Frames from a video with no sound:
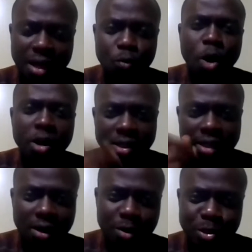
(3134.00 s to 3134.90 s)
one
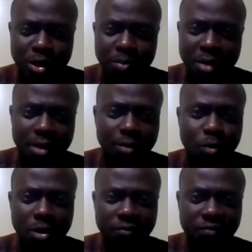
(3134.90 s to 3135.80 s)
interruption by
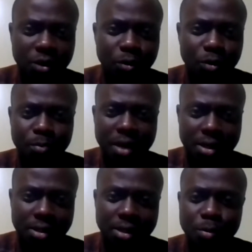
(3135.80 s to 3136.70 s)
one fellow
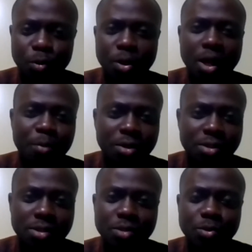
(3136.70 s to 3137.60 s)
by the name Luka
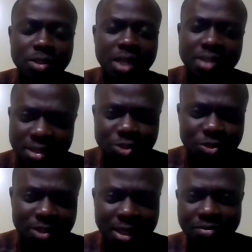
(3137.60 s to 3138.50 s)
Modric, which I think they
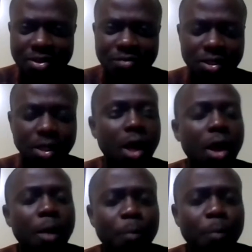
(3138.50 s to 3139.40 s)
shouldn't have given.
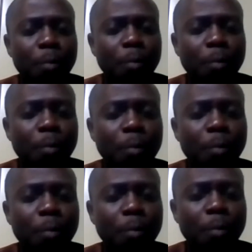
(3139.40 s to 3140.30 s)
But, you
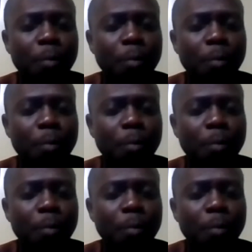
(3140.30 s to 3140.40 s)
know,